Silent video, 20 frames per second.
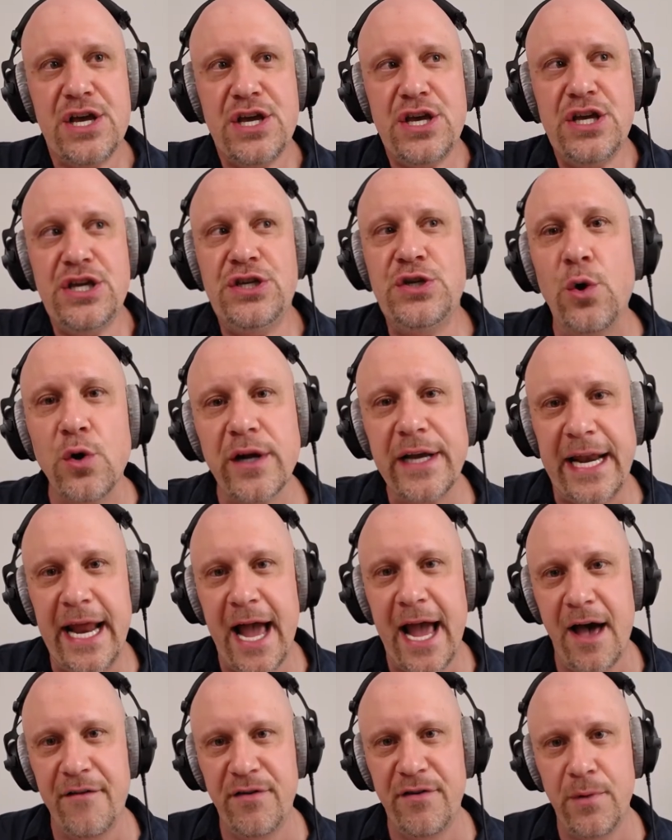you're going to
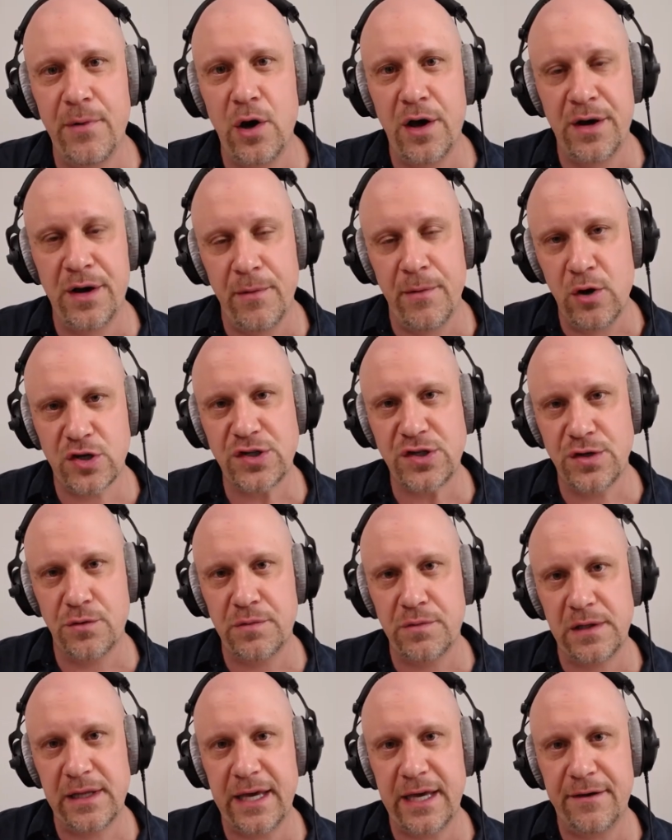have an emotional
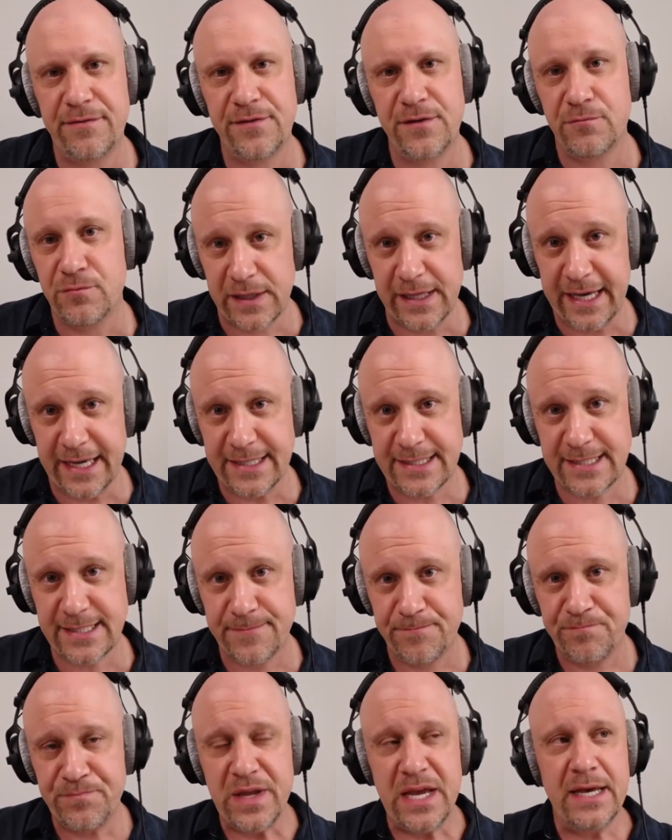
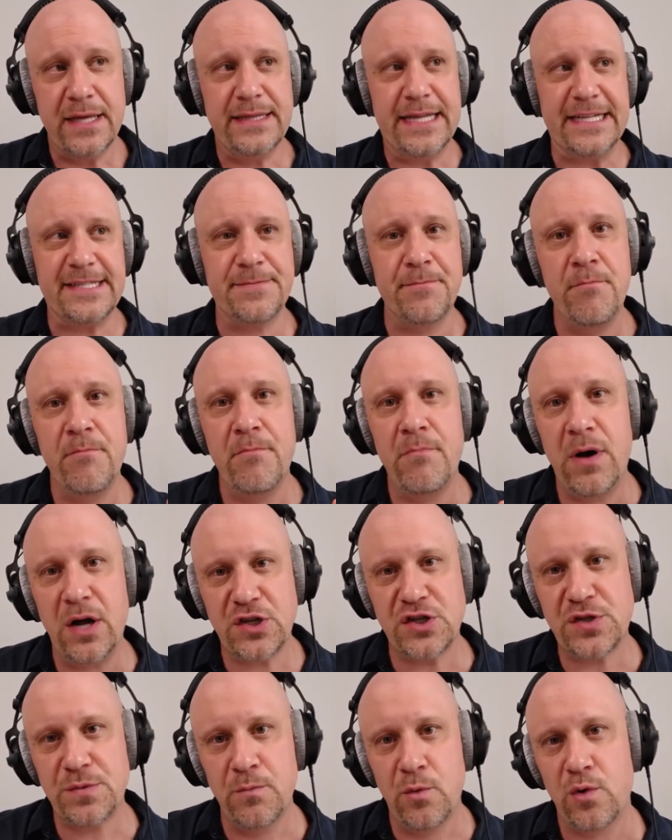release that's
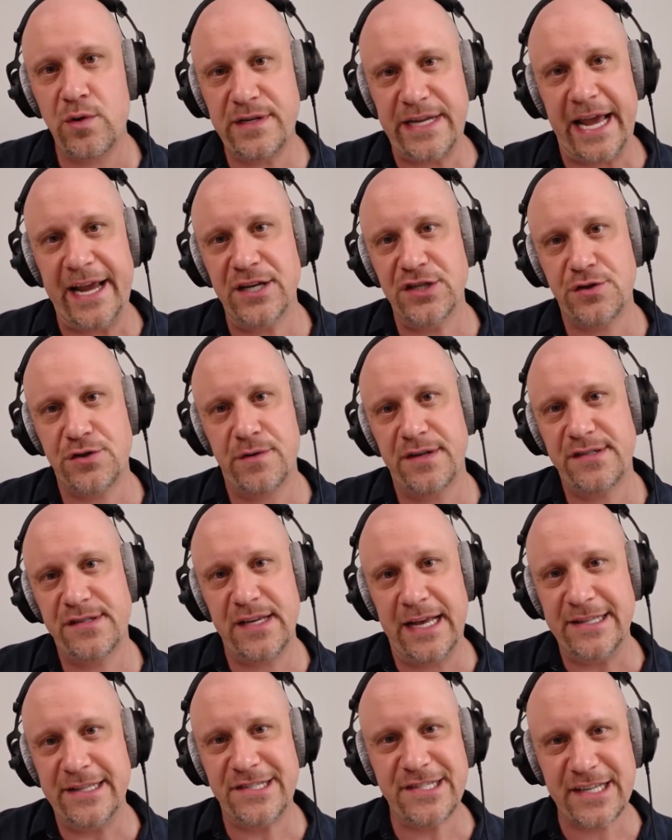much more dangerous
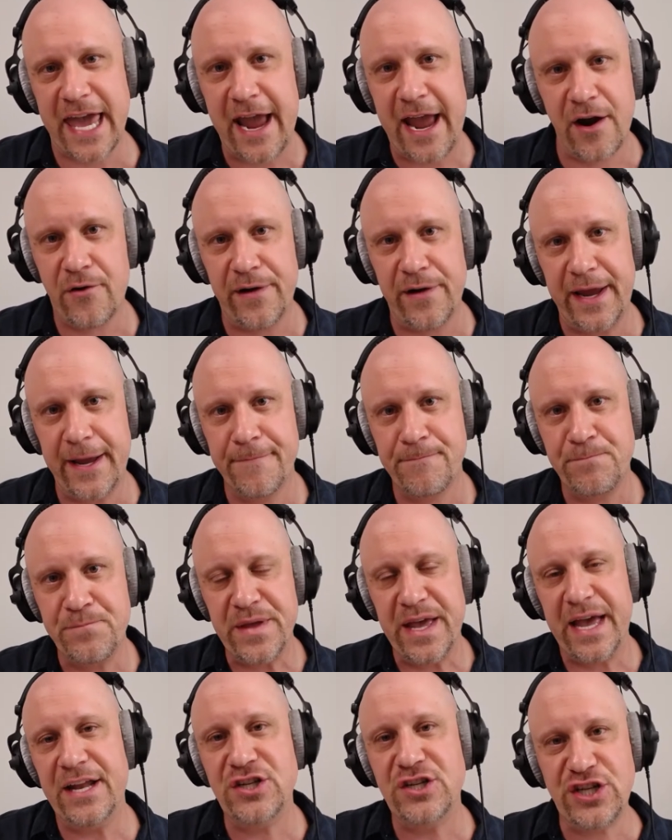and scary
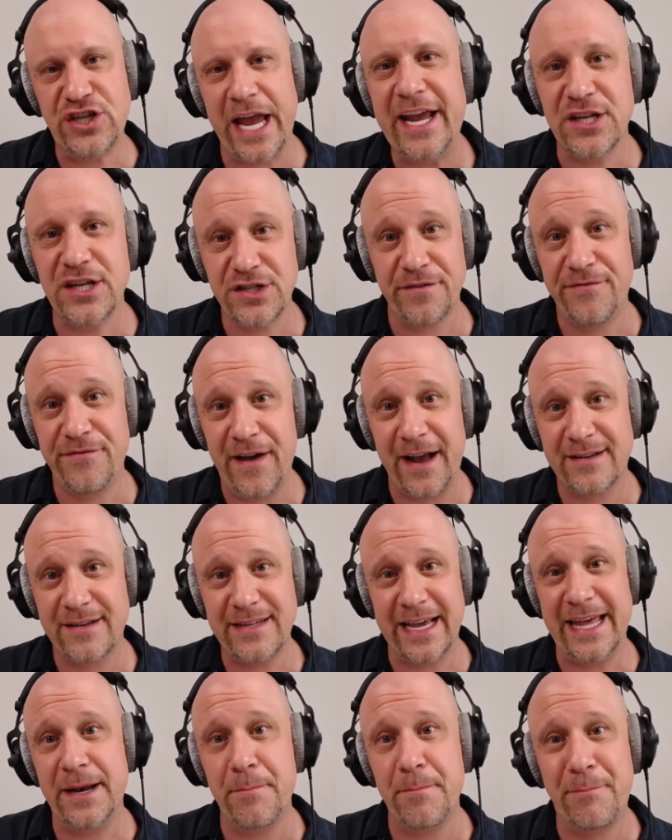and change
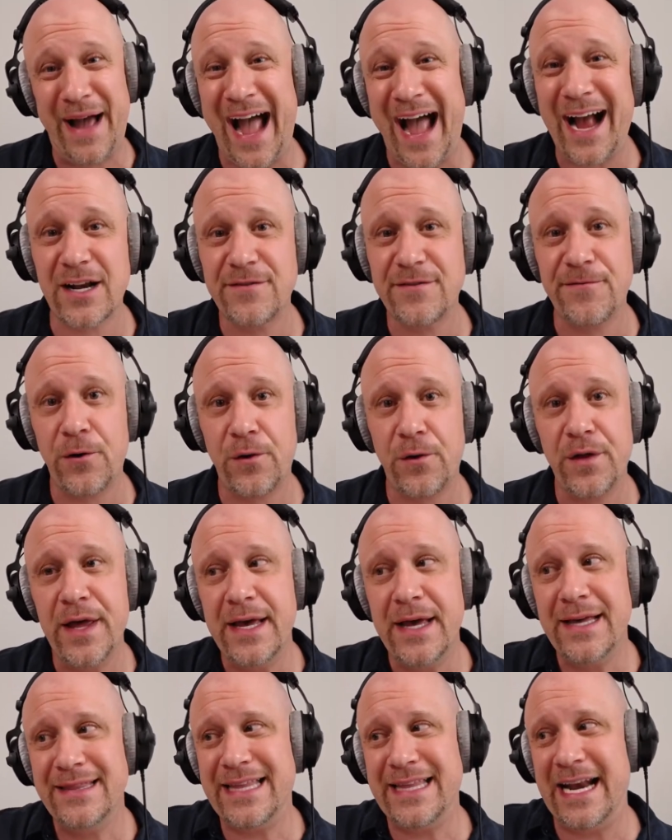affecting and impactful
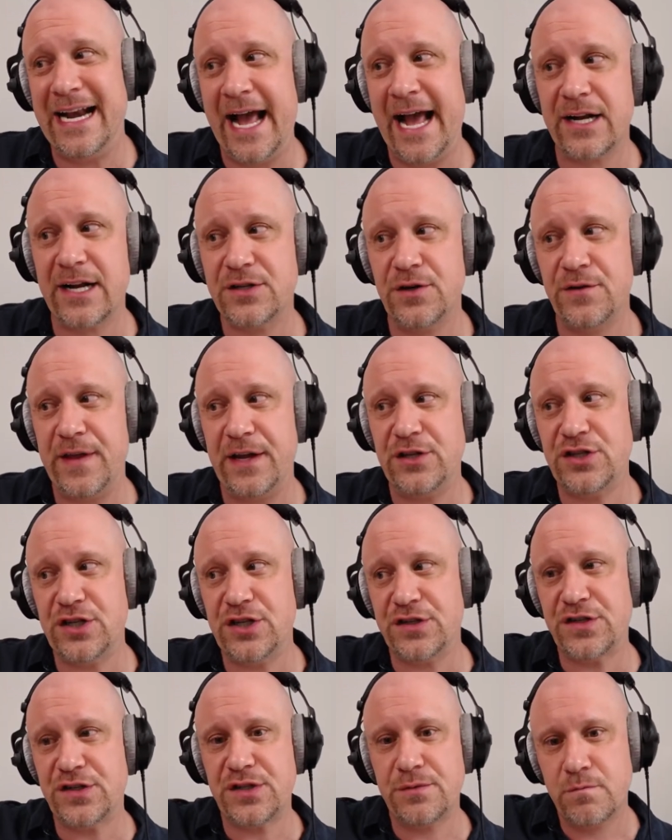than an actor that
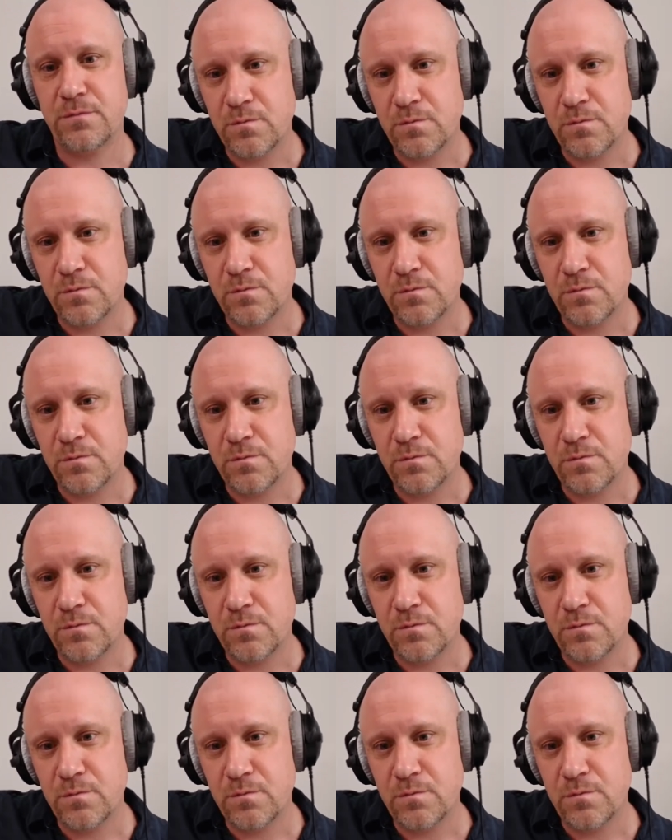just